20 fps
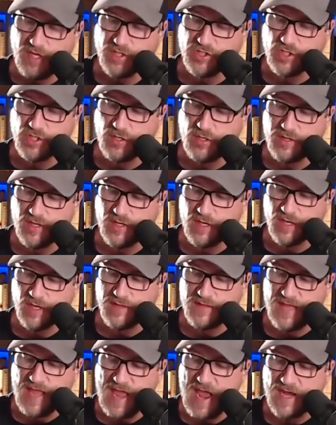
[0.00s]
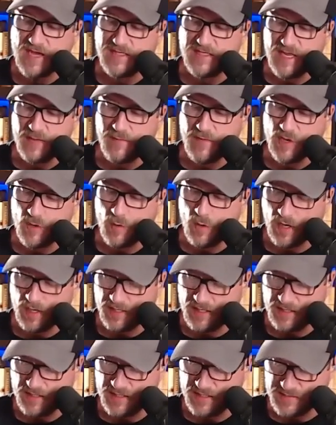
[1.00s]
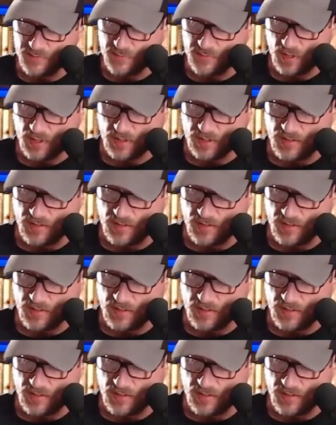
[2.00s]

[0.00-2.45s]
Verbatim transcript: and show you the academic quality of this book.